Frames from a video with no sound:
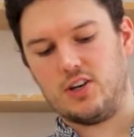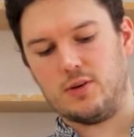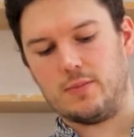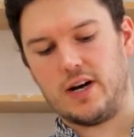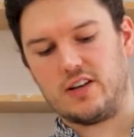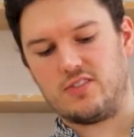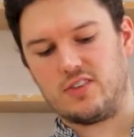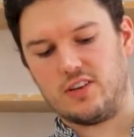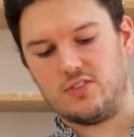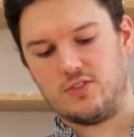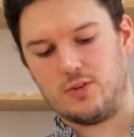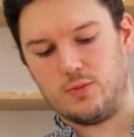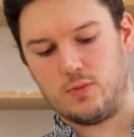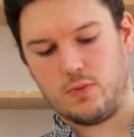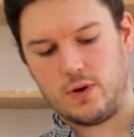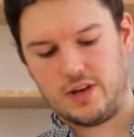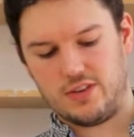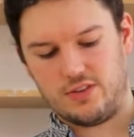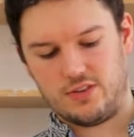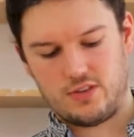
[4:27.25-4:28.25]
you might end up
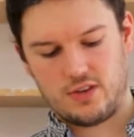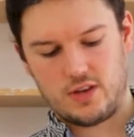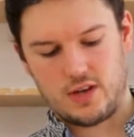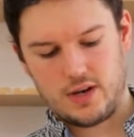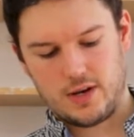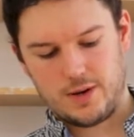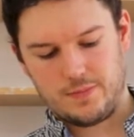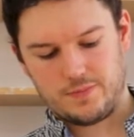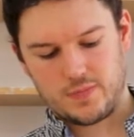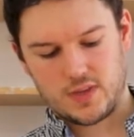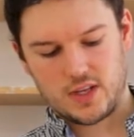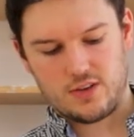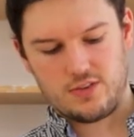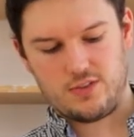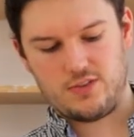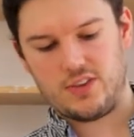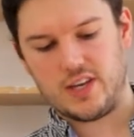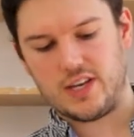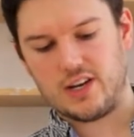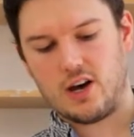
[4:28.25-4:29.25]
with
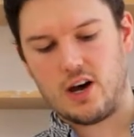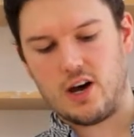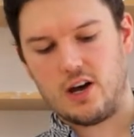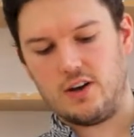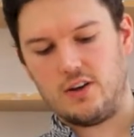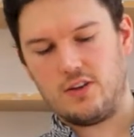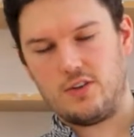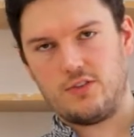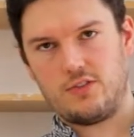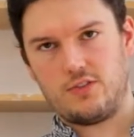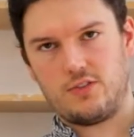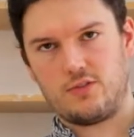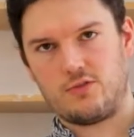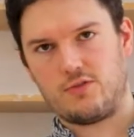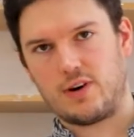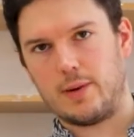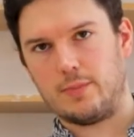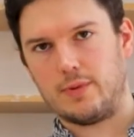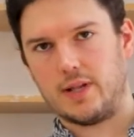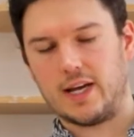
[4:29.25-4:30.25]
thinner
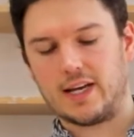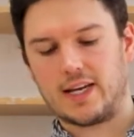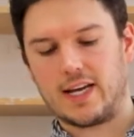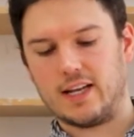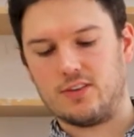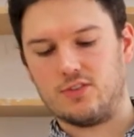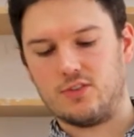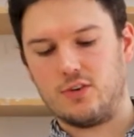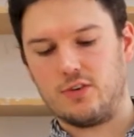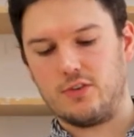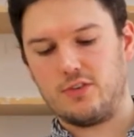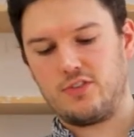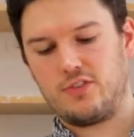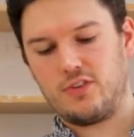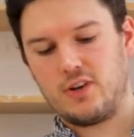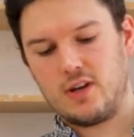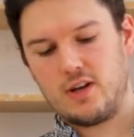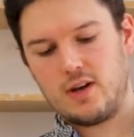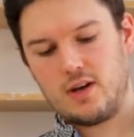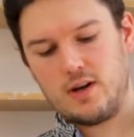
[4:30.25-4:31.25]
strap-like handles.